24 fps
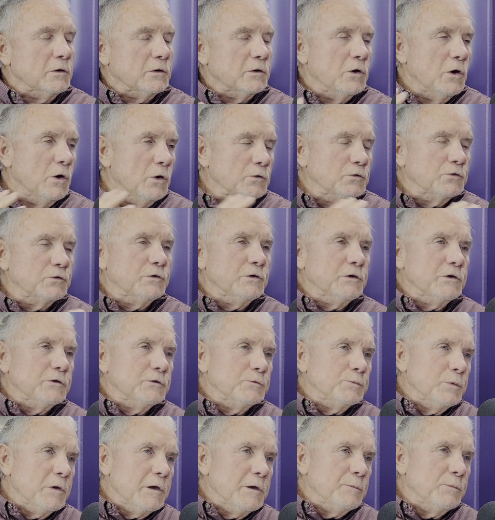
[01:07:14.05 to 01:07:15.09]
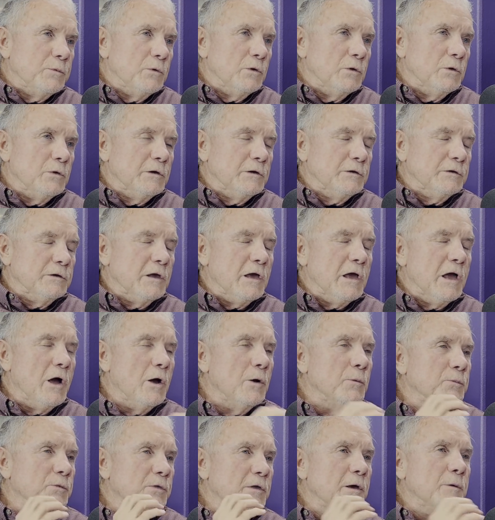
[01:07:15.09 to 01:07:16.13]
coach these people and to
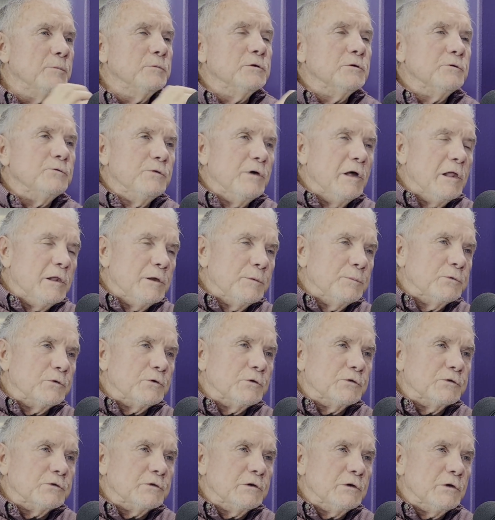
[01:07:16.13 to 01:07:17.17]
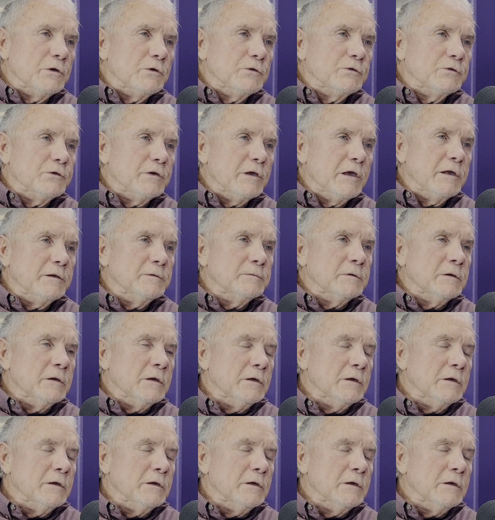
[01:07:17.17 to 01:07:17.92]
help them develop their skill set,